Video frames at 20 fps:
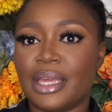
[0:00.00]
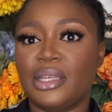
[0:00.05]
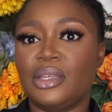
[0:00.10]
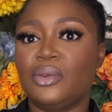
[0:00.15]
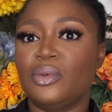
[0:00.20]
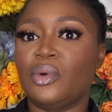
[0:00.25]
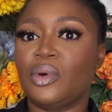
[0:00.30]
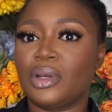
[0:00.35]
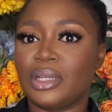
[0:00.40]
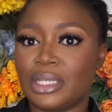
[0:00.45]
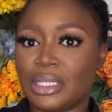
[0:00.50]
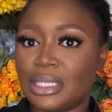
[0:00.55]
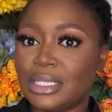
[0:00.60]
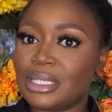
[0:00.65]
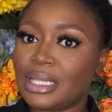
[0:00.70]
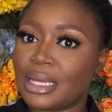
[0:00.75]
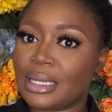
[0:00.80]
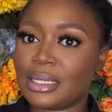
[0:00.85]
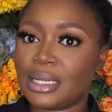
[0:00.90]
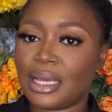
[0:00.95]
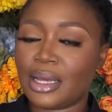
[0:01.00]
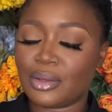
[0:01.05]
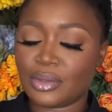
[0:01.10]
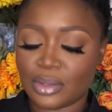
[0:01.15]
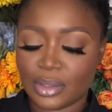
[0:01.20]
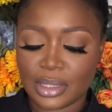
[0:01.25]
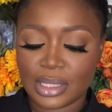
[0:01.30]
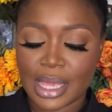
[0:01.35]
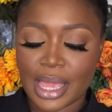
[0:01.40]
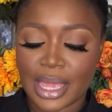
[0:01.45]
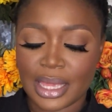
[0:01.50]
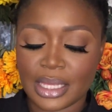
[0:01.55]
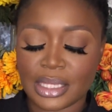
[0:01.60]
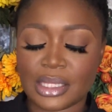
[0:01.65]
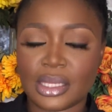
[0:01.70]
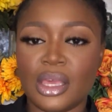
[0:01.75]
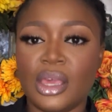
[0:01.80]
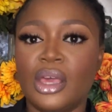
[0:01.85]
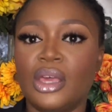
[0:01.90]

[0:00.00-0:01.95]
you will understand how to tie it.